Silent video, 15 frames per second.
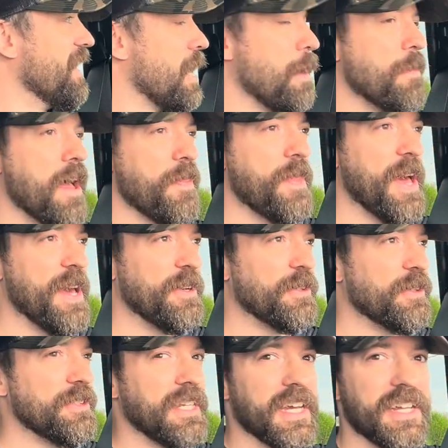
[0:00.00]
I'm not that
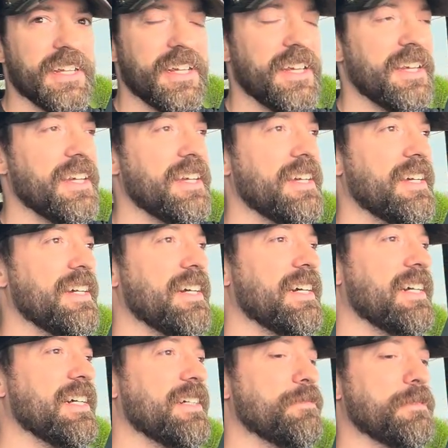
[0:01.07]
old yet.
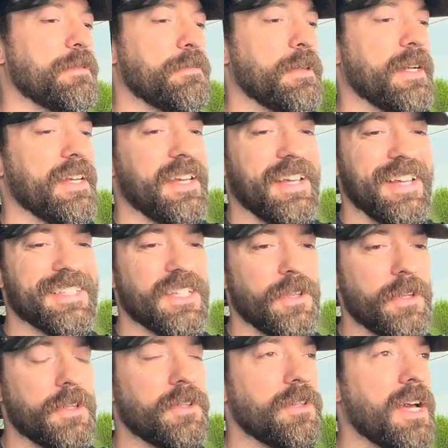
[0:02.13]
But it's a
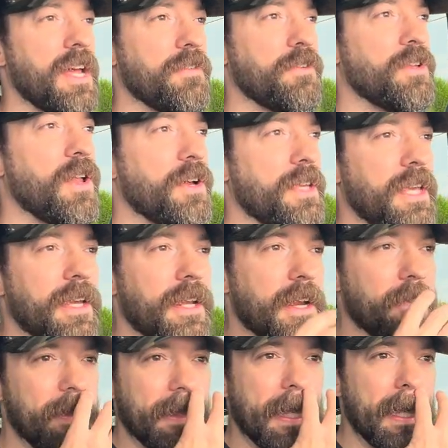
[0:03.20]
little kind of clunky and
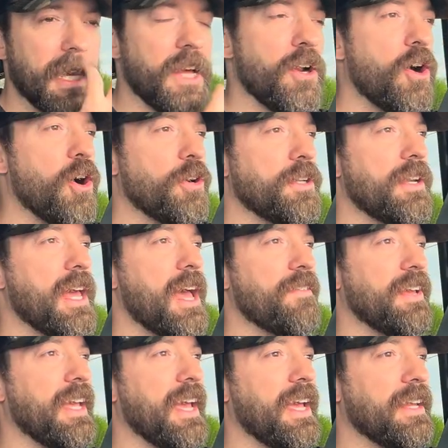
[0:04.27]
everything, kind of hard to
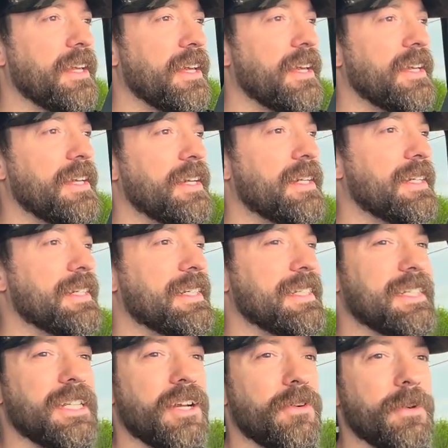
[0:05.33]
navigate.
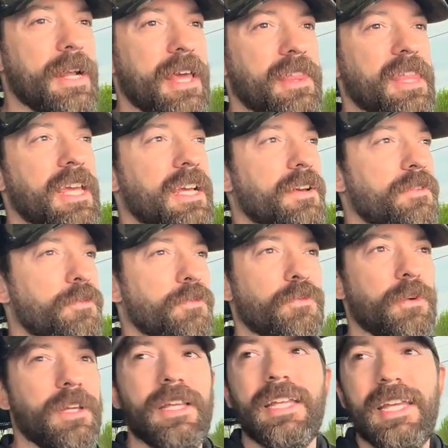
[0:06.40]
You know, when I think of
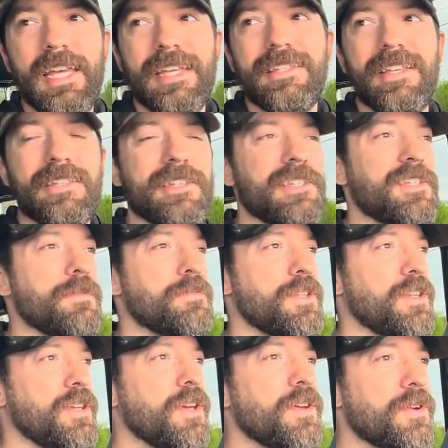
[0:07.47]
really easy systems
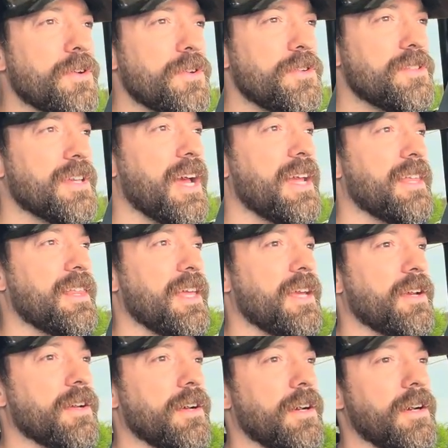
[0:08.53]
to use, I
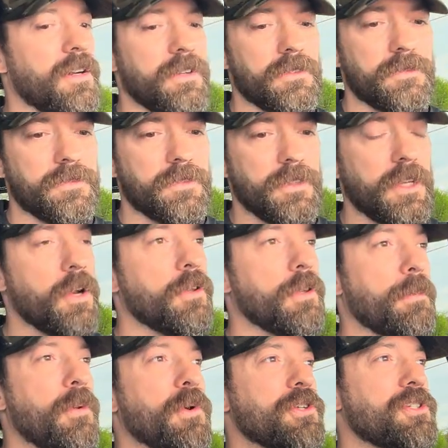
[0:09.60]
think of, you know, the
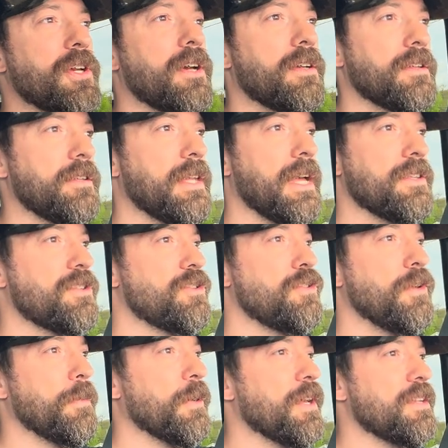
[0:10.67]
Porsche. That's
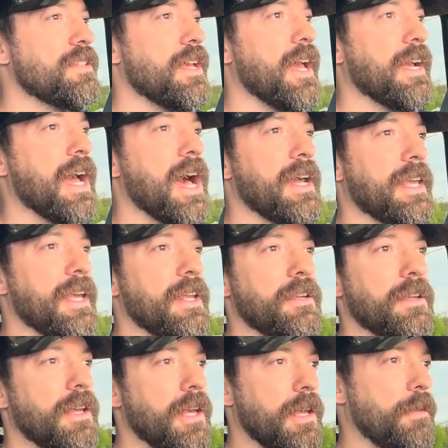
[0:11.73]
super easy. I got
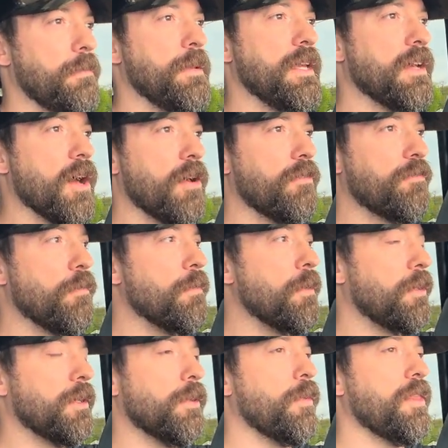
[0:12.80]
in being
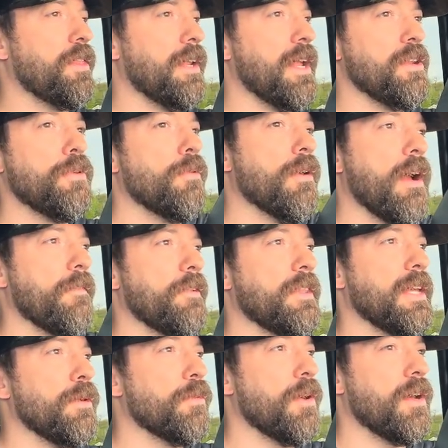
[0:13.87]
unfamiliar with it. I knew where
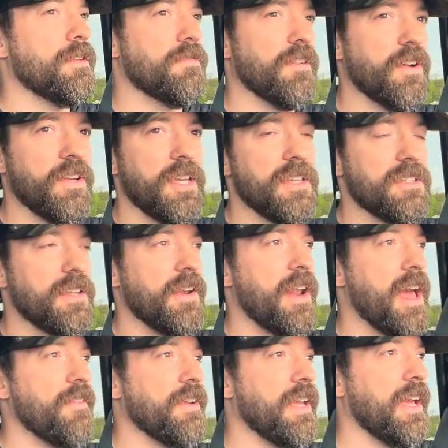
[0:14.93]
everything was, very easy to
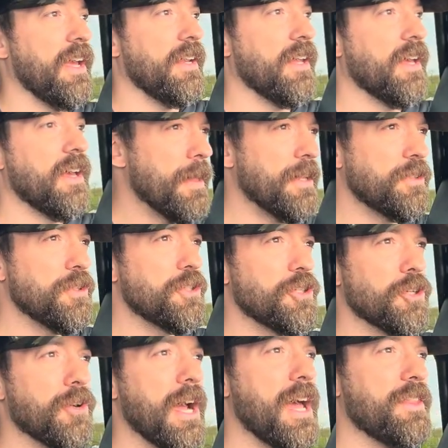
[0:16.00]
navigate. Not too
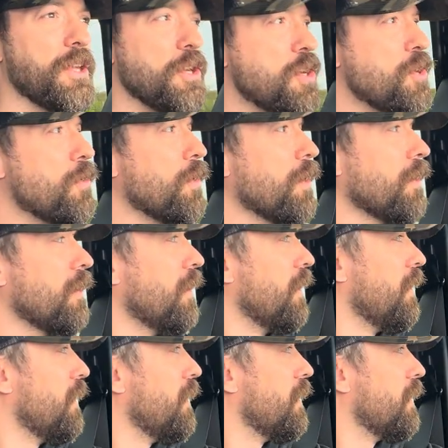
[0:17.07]
sure how the newer
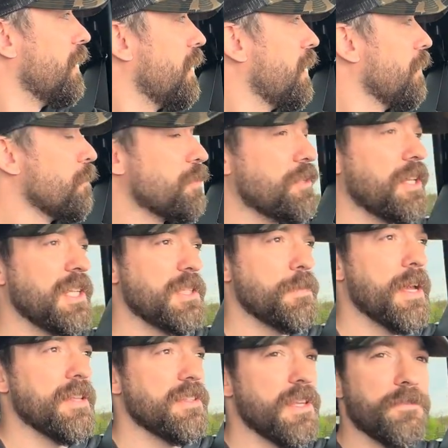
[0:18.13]

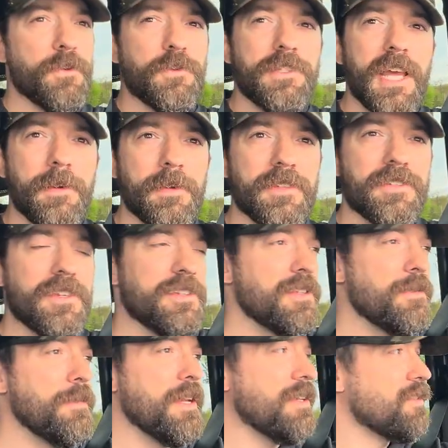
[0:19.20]
Mercedes-Benz infotainment
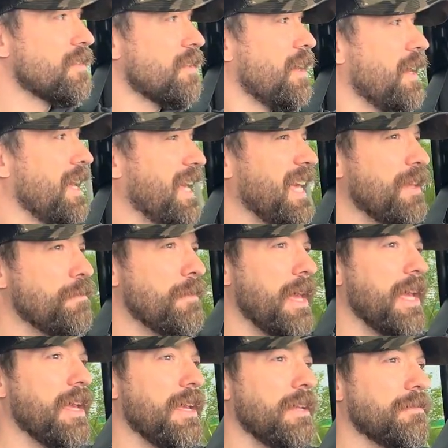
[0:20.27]
system is.
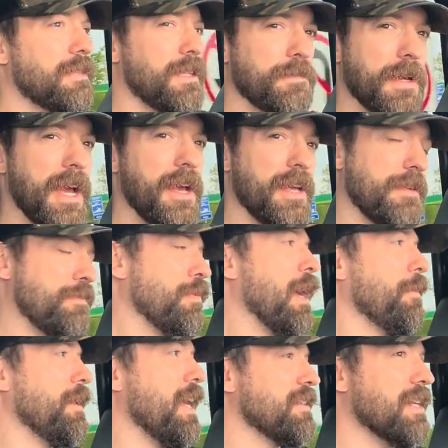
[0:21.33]
It
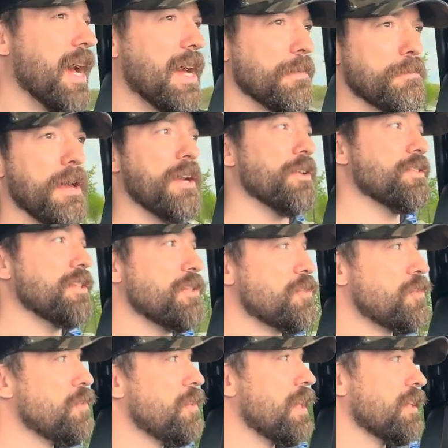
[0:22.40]
probably has gotten better since
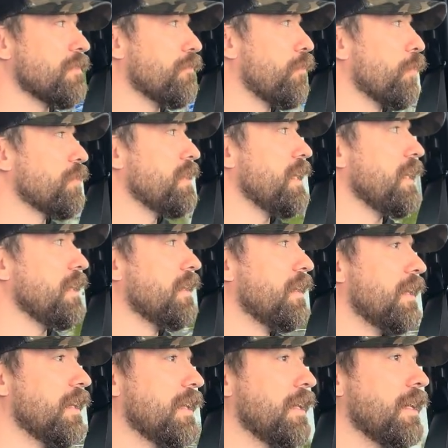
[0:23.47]

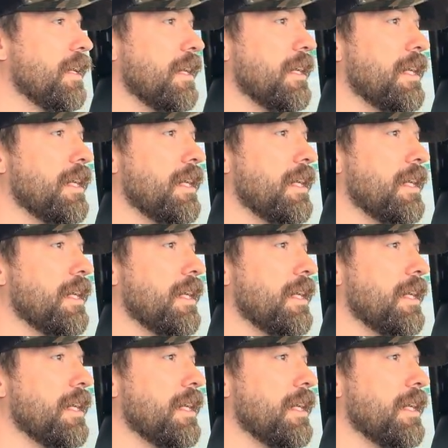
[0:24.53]
2014.